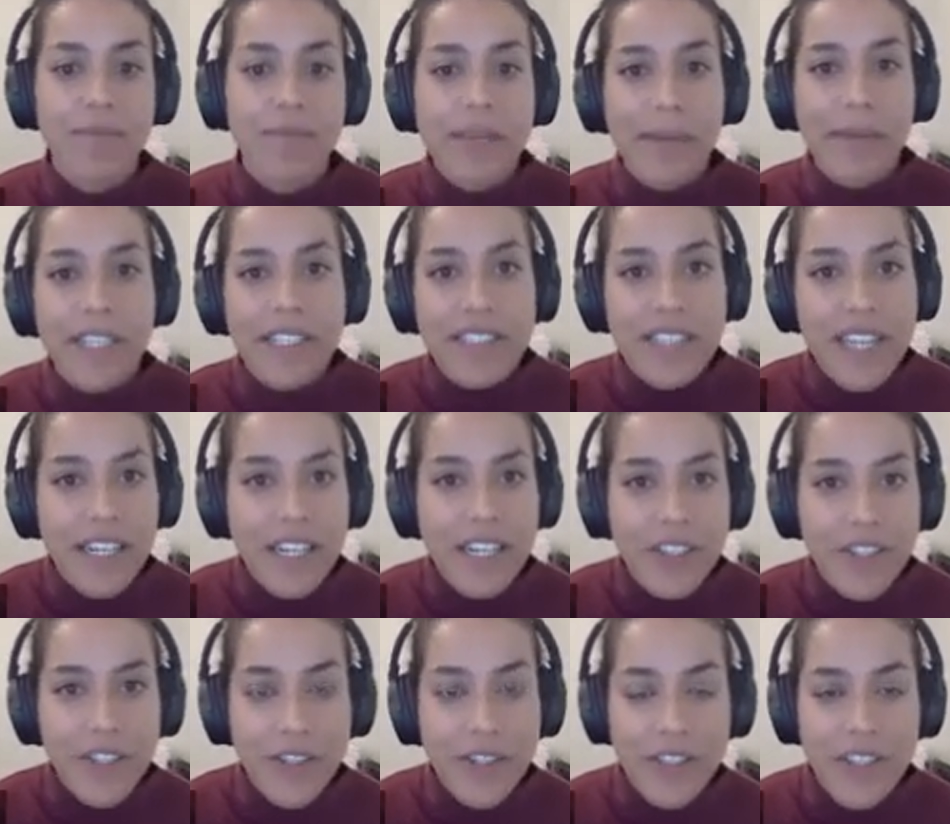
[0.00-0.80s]
may be
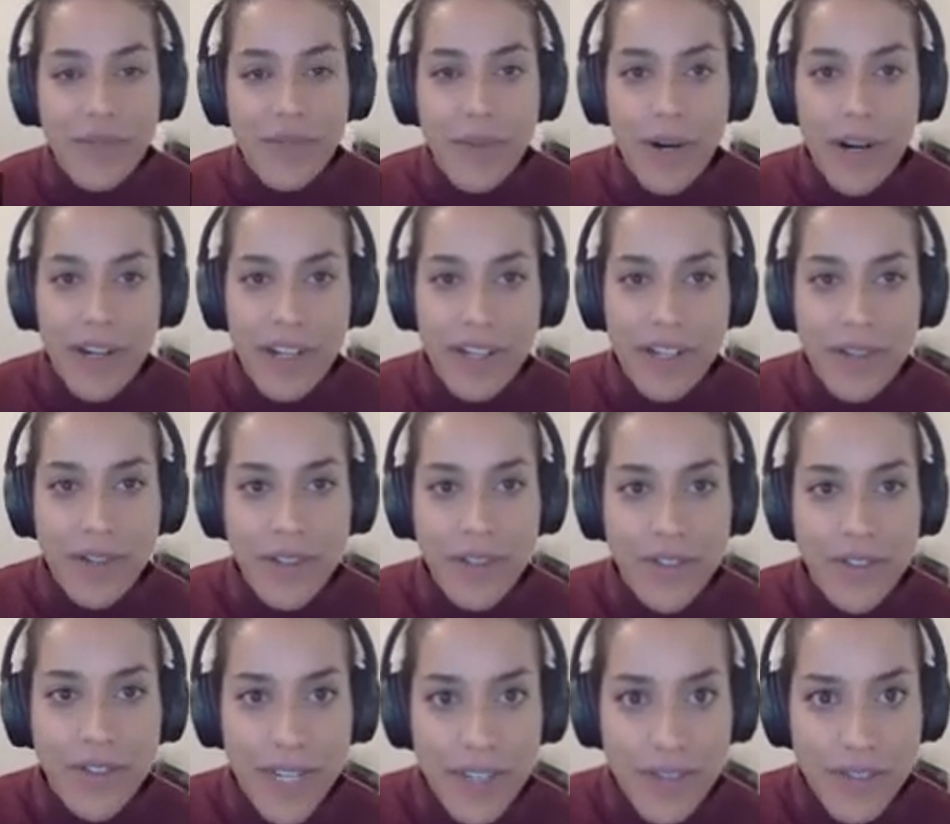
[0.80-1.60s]
signatures of particle
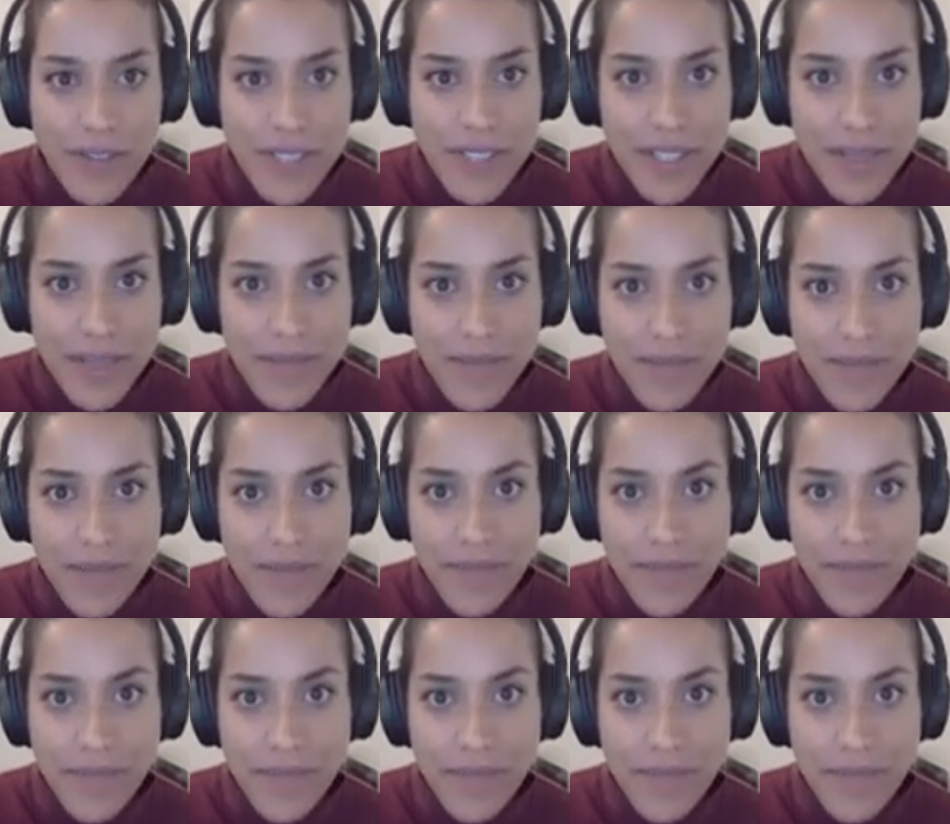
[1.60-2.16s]
drift.